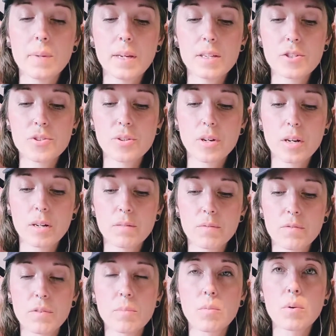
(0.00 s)
Patreon
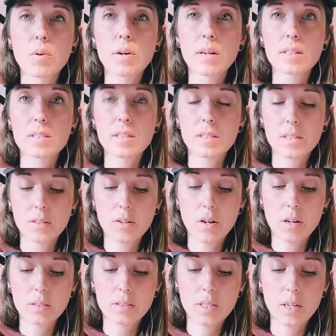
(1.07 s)
for more extended
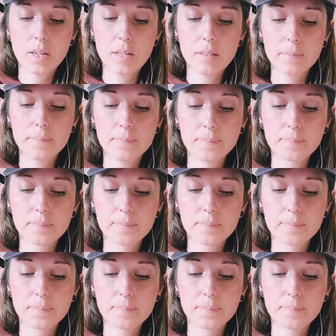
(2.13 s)
content,